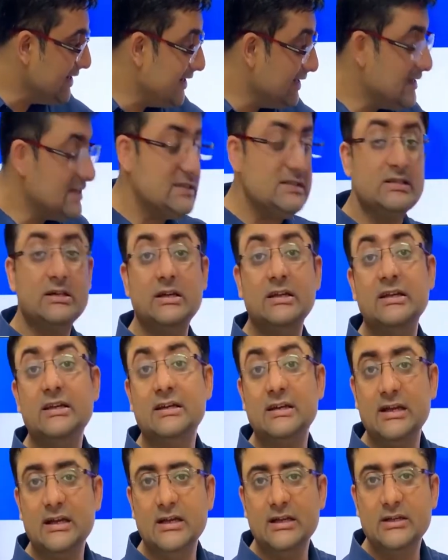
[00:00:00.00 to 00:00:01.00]
it is turning
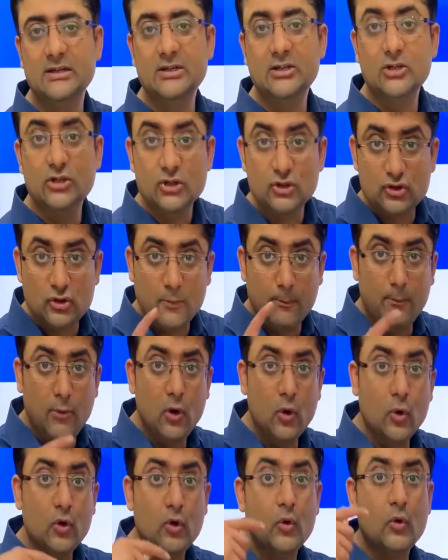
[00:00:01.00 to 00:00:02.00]
red. So
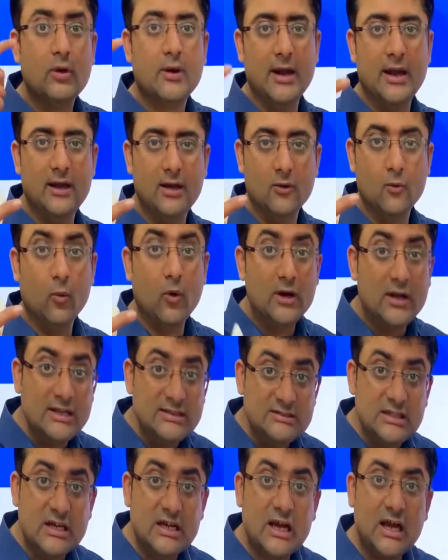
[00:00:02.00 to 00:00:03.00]
blue to red, what is
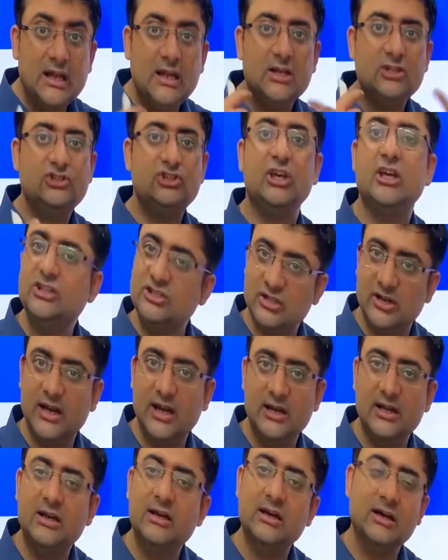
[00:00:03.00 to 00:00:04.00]
the color change?
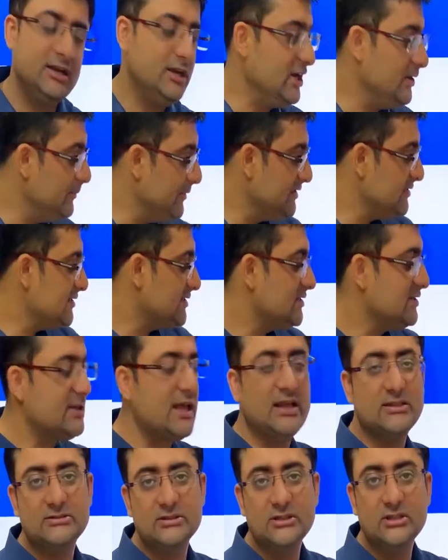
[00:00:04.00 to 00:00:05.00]
Red. Red means this is
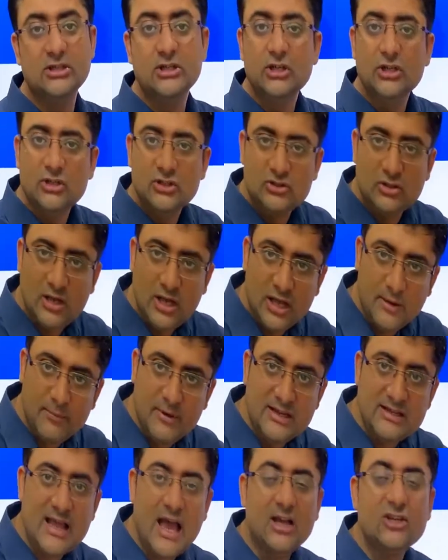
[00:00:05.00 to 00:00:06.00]
acid. So lemon
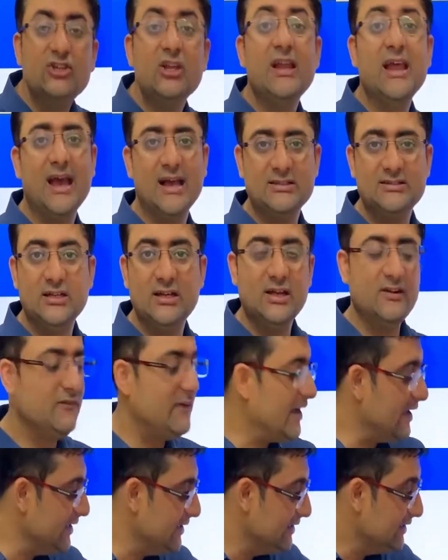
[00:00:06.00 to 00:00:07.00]
is actually acidic.
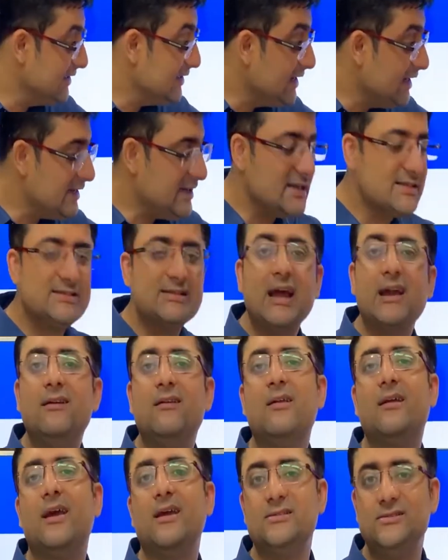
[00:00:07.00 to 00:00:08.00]
Why? It has
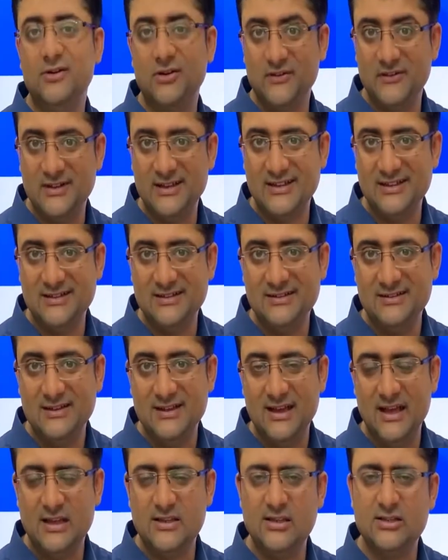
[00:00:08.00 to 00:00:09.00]
citric acid over here.
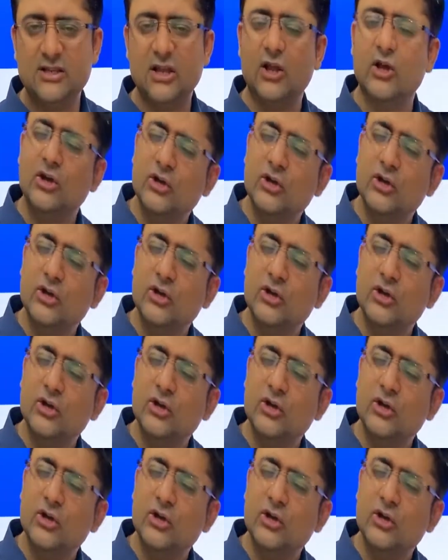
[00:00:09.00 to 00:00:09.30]
Is this clear?